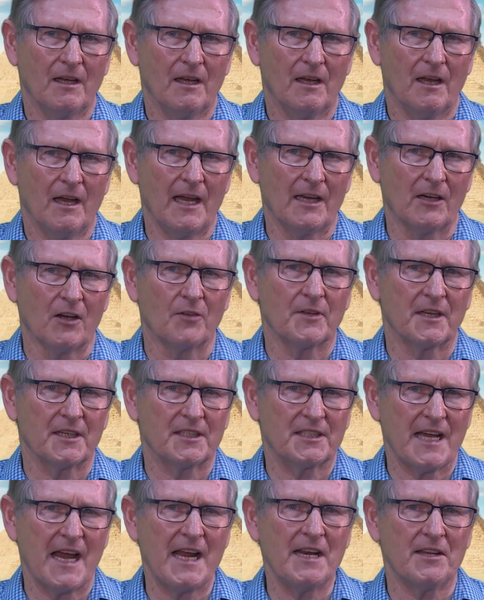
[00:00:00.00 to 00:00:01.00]
And on the
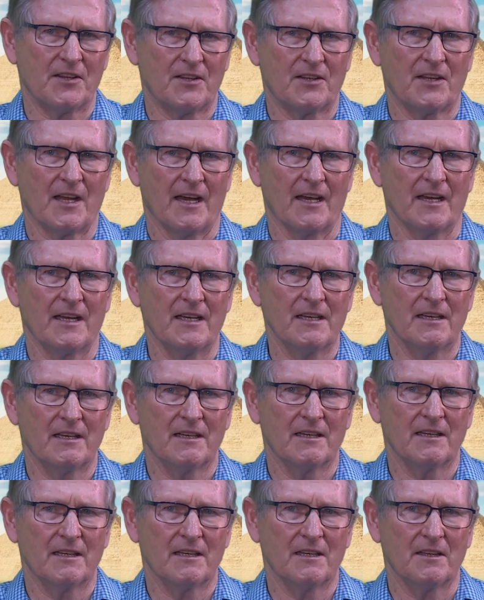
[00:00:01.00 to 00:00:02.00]
10th day,
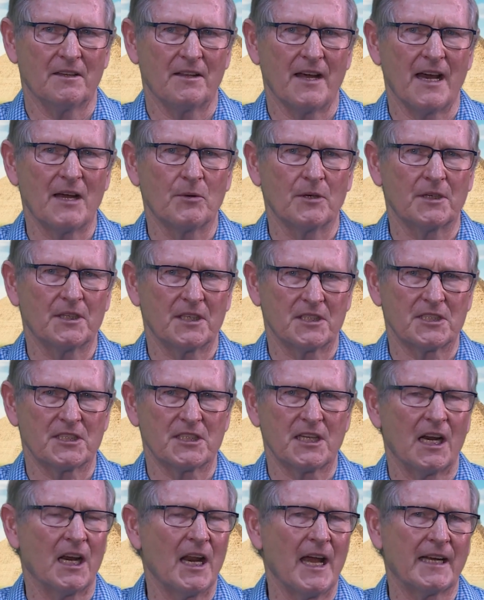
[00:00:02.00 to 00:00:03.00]
they were to
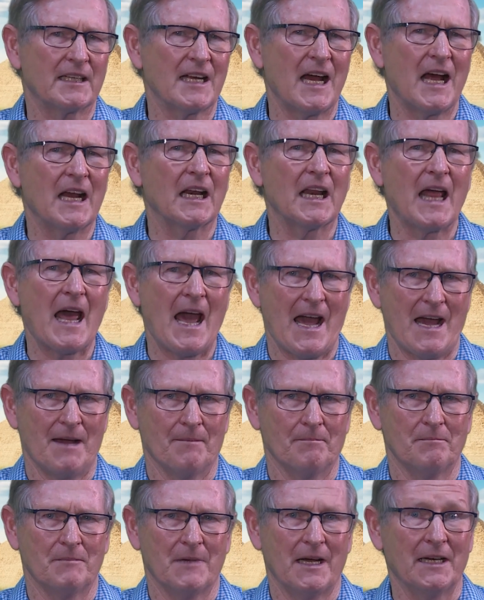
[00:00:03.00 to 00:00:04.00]
select a
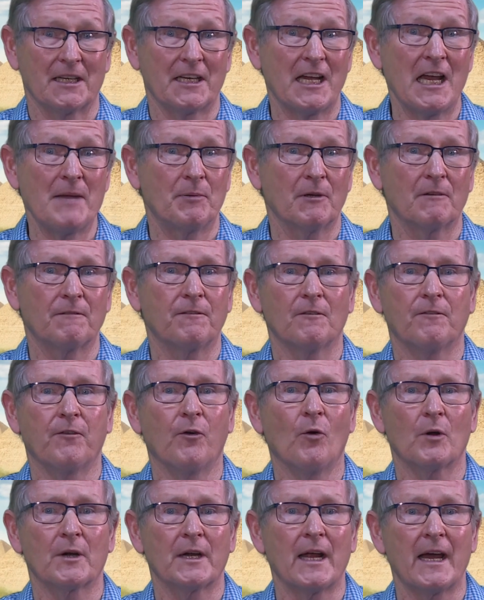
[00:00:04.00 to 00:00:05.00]
lamb and keep it for
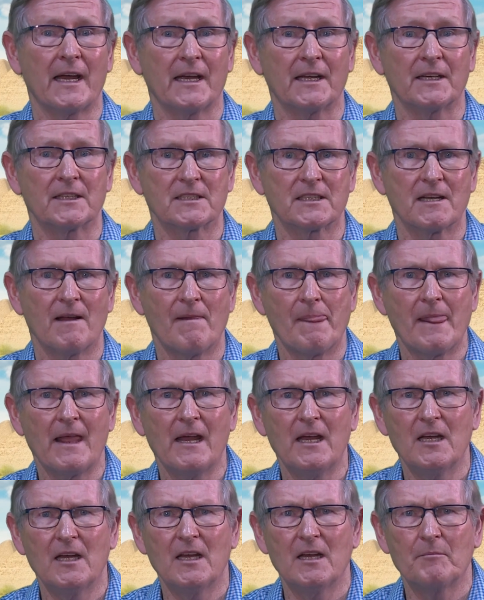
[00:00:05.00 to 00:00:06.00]
4 days
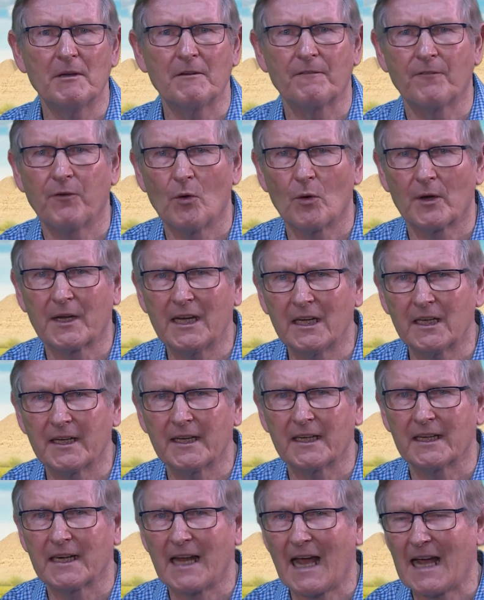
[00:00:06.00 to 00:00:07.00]
before
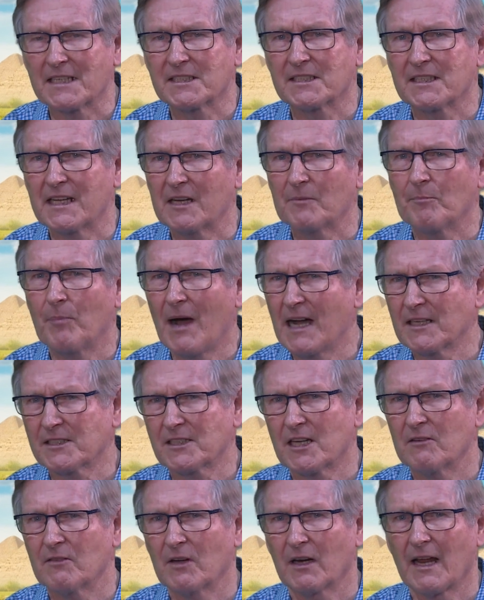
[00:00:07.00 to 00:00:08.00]
killing it as their
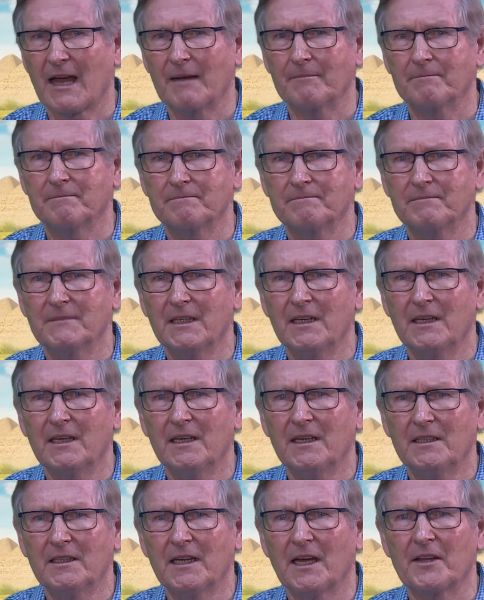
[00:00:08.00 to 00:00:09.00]
Passover lamb.
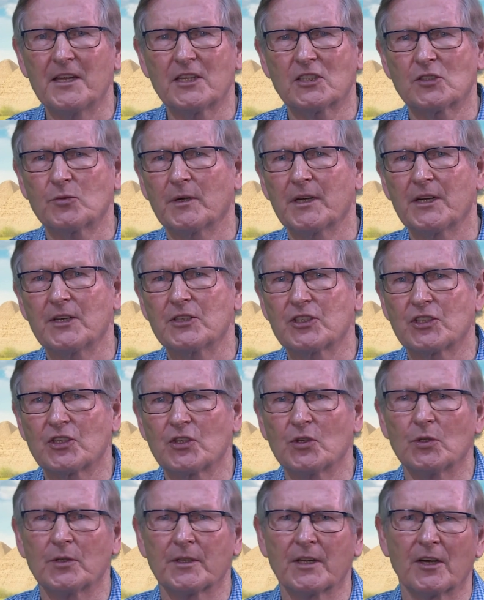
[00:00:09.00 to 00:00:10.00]
Now, this would
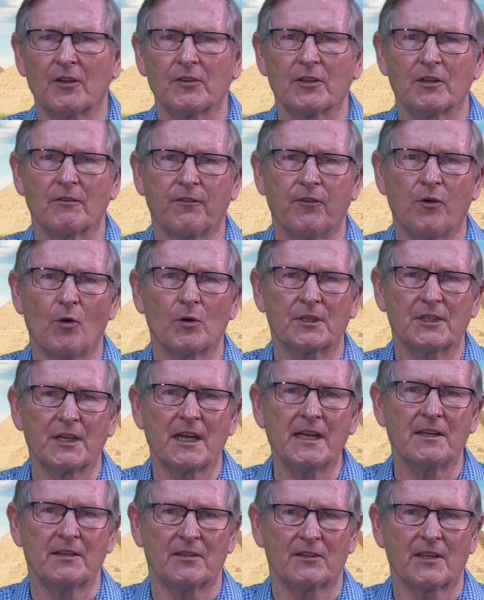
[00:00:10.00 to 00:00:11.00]
ensure that on the
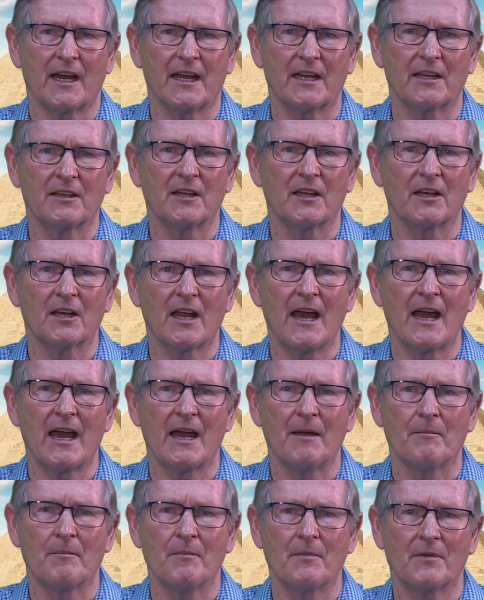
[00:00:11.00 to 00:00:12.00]
14th day, the
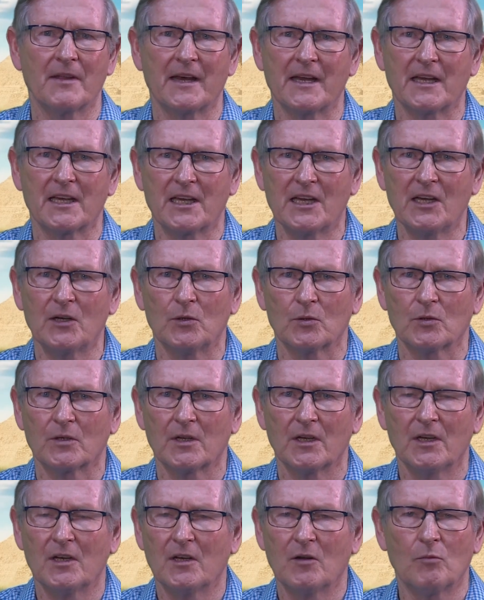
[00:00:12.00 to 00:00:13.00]
lamb they killed
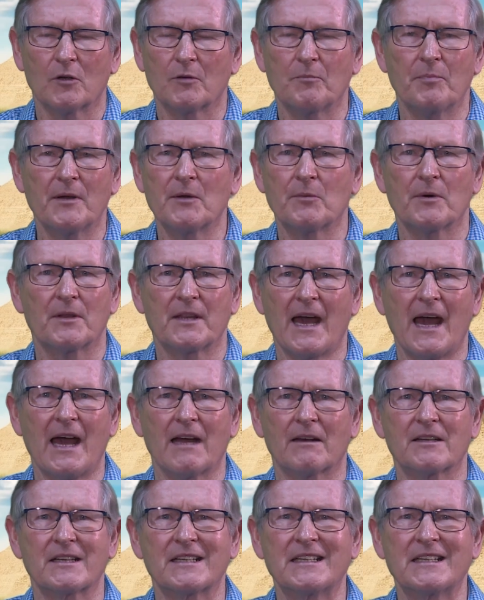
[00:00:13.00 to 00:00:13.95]
would be without